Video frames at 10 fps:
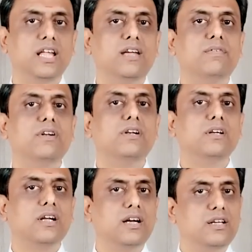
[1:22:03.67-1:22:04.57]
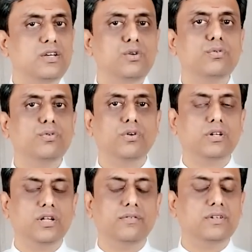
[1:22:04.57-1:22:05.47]
they will continue
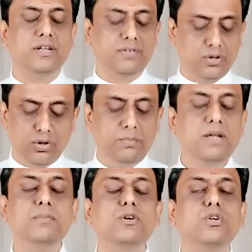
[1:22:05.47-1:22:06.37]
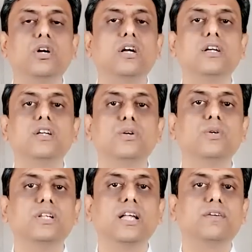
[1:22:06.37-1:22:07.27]
they will not be able to
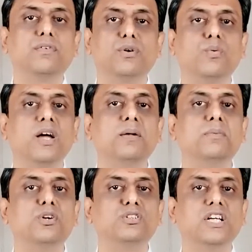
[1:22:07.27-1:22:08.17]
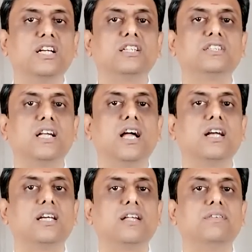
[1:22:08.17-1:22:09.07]
continue in that for a while, because that will
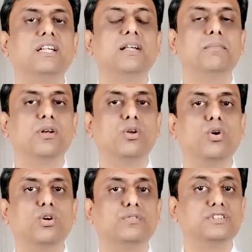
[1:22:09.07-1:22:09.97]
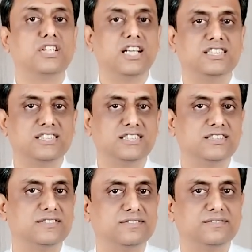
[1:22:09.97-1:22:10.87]
start giving them a lot of stress.